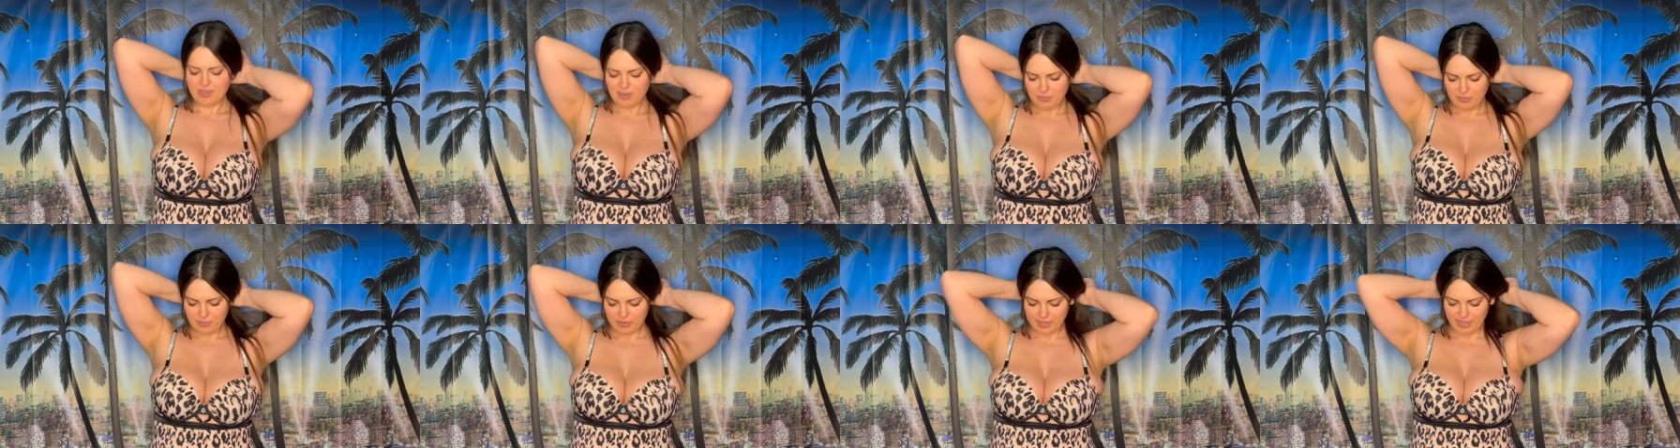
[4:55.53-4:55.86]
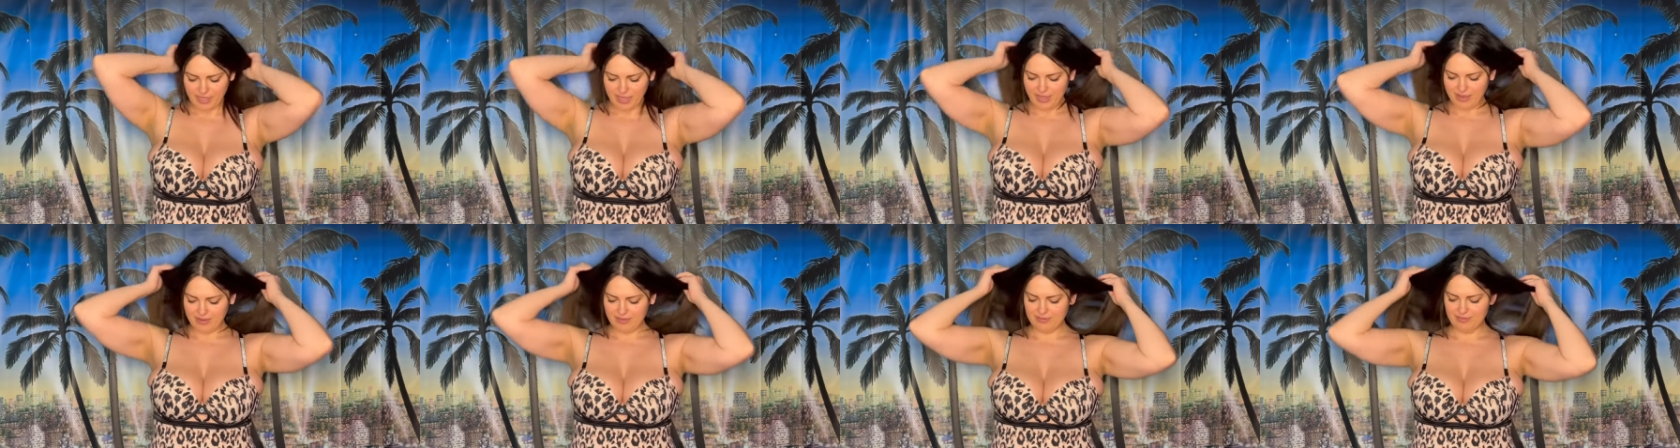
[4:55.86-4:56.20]
But
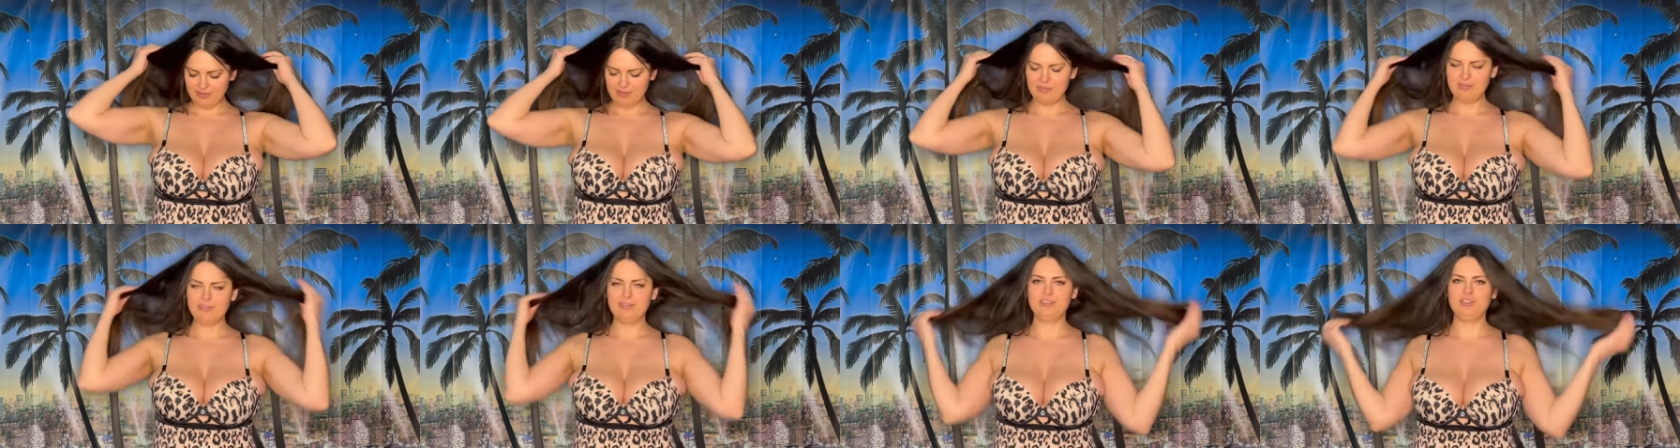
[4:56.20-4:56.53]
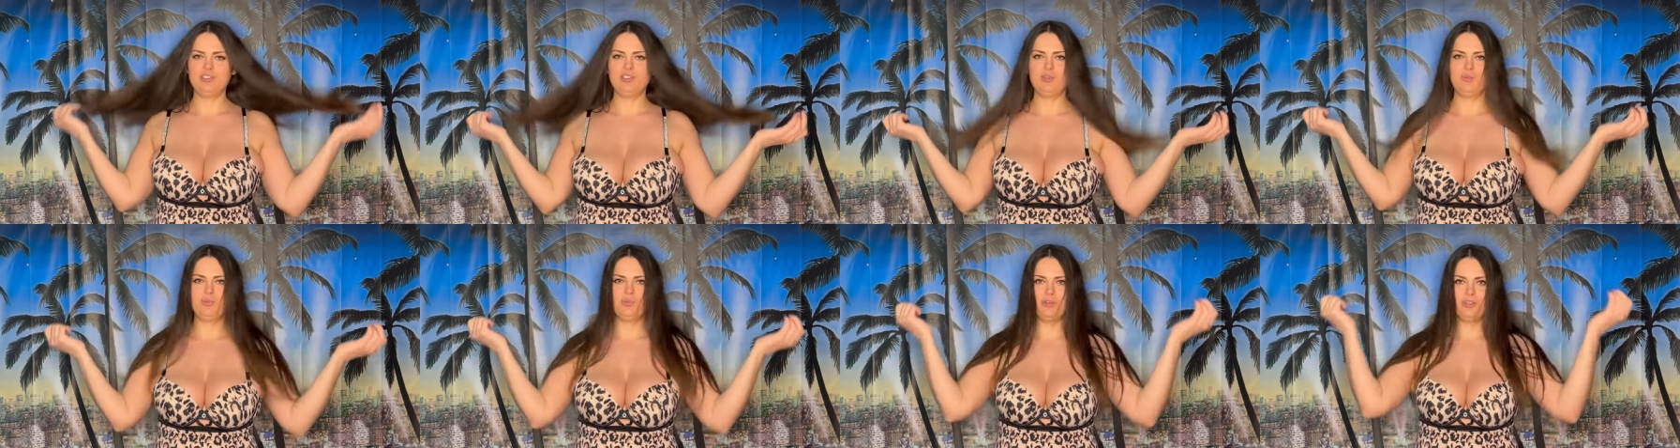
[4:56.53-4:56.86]
yeah,
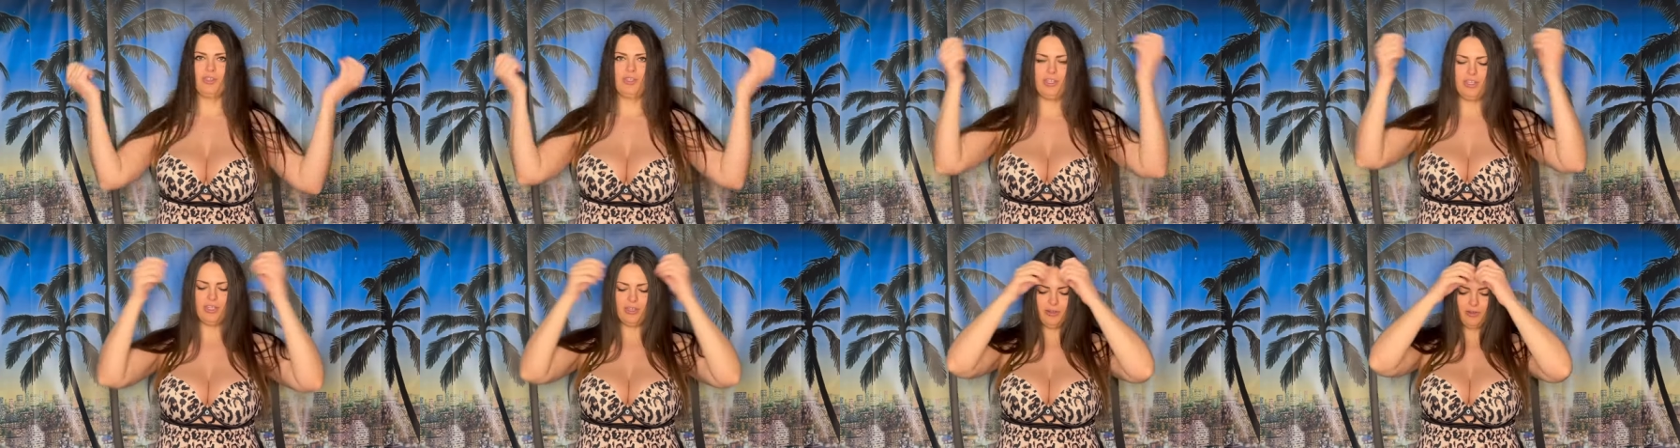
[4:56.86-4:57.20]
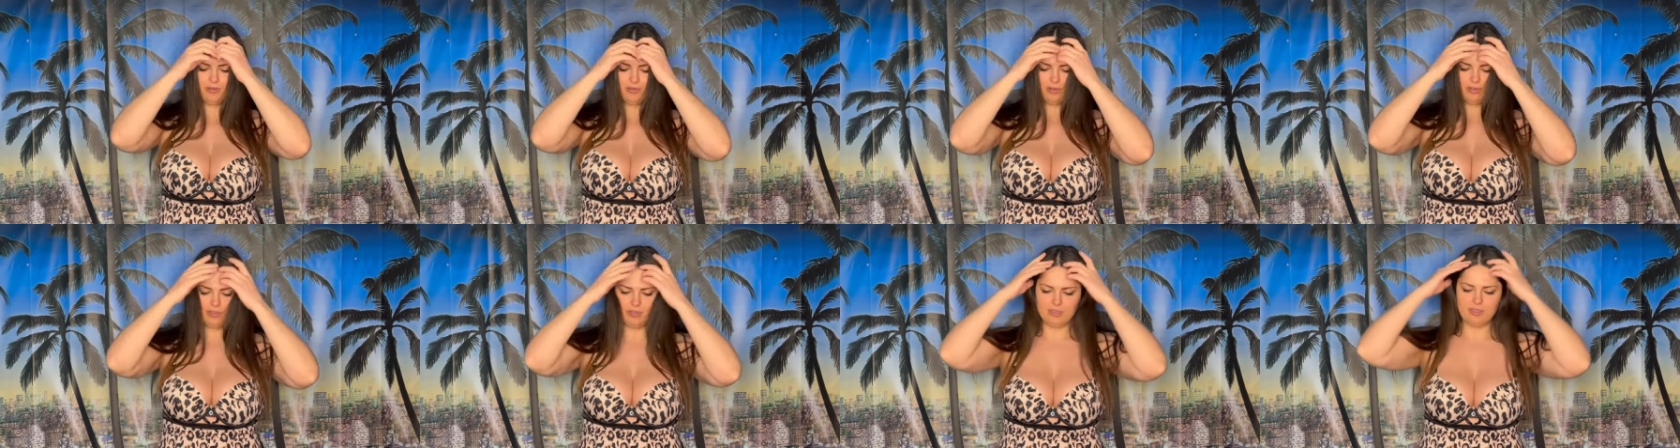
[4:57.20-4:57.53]
super cute.
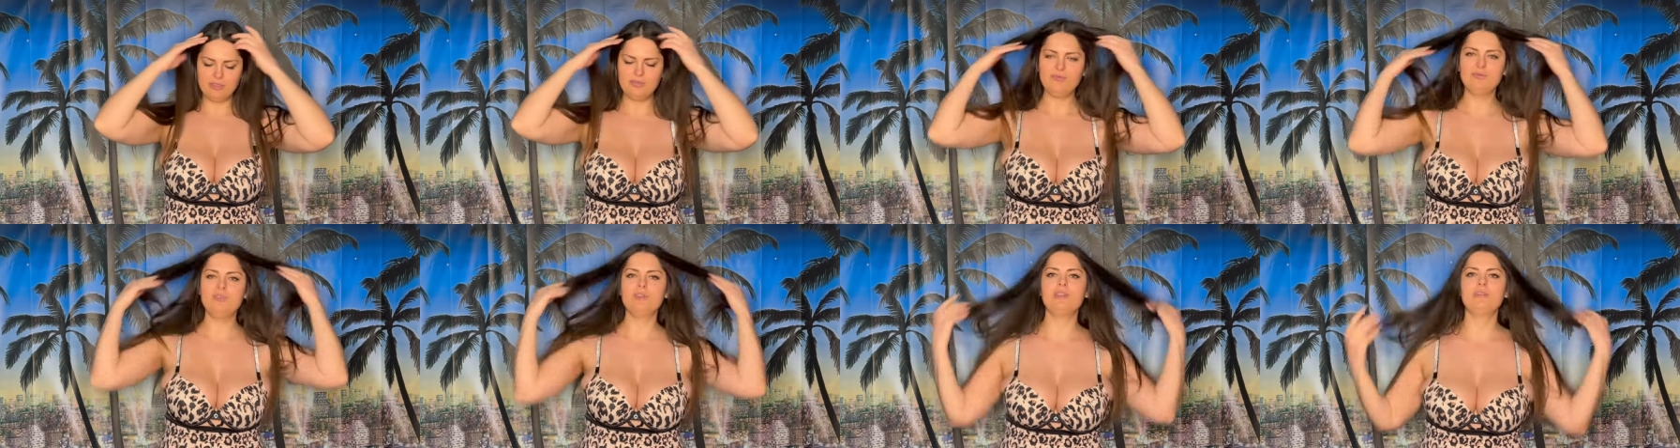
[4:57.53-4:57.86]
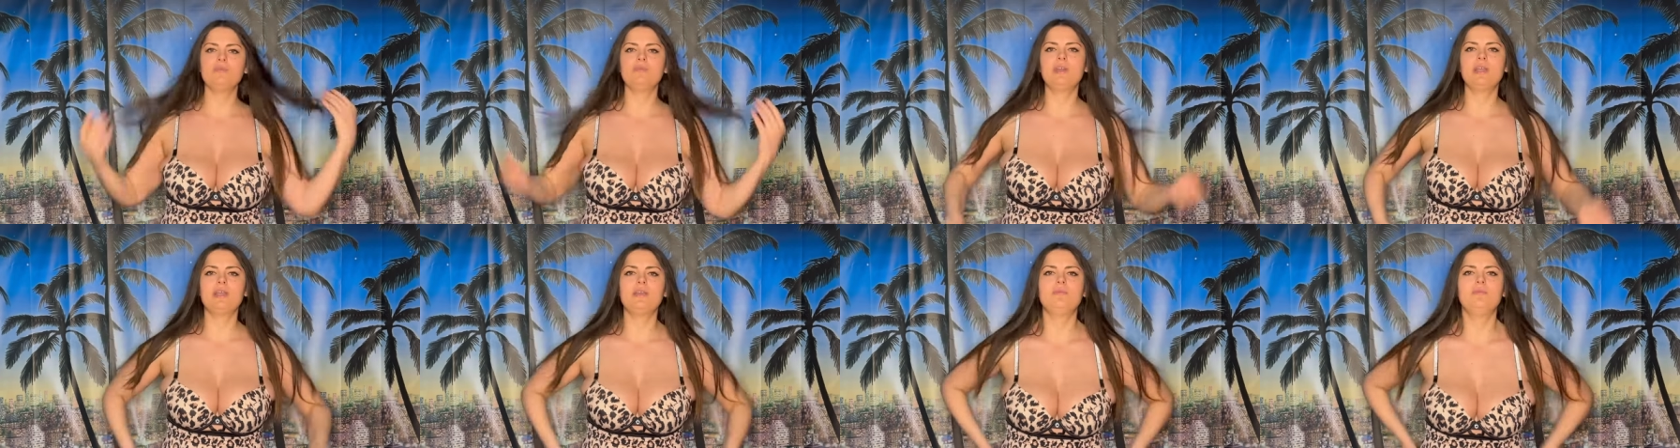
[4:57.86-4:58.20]
Really
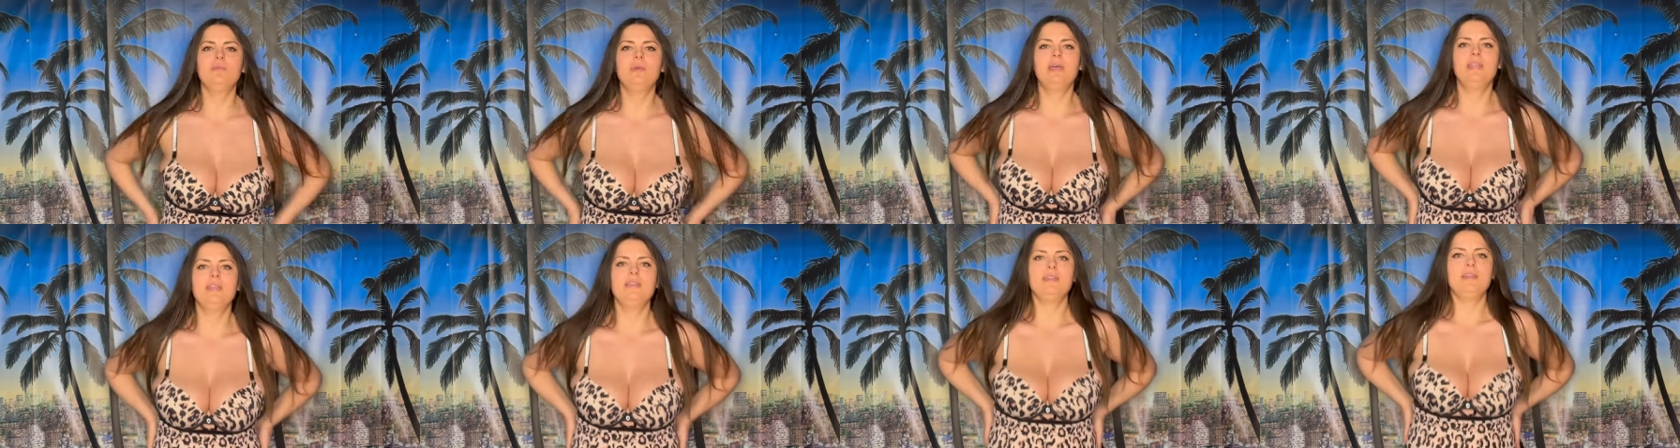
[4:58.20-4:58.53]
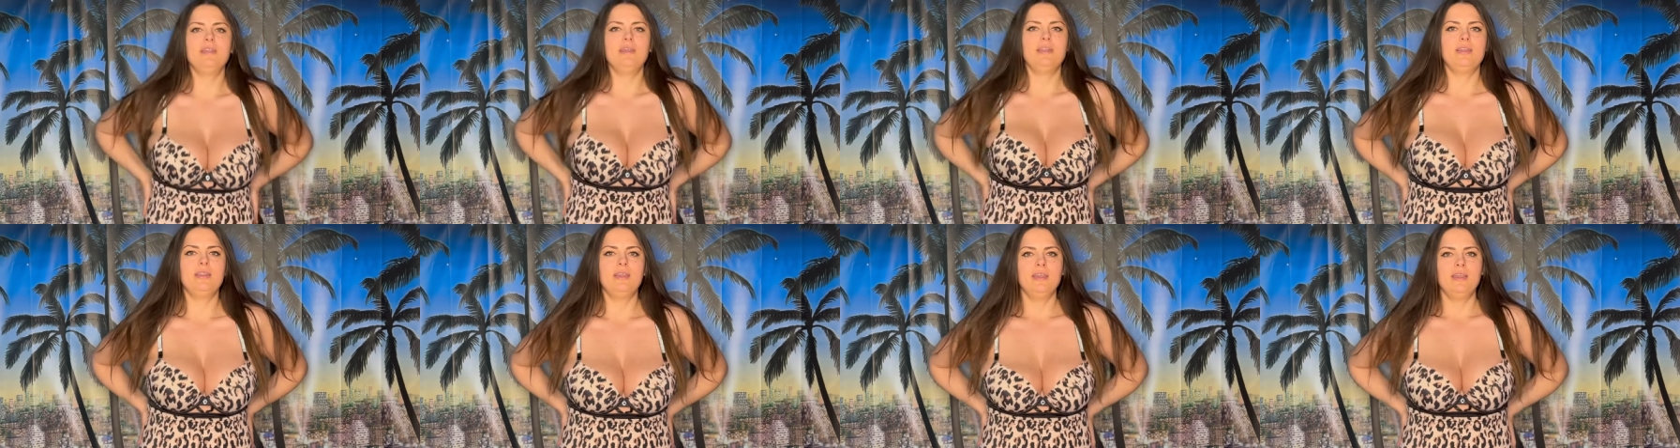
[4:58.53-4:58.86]
recommend
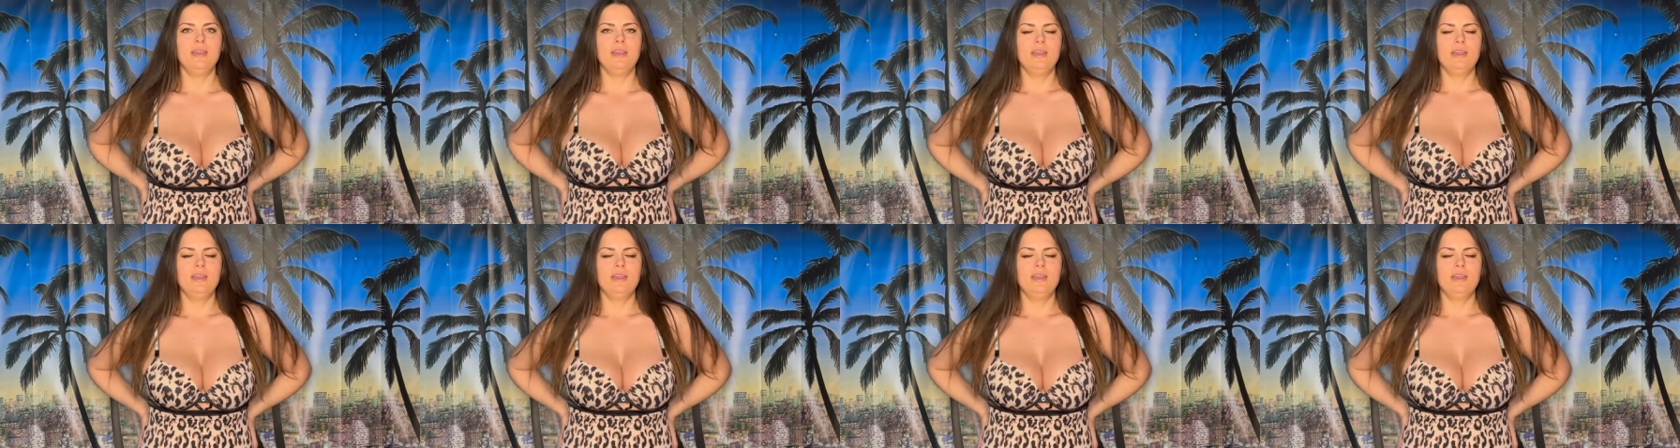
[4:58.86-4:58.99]
it.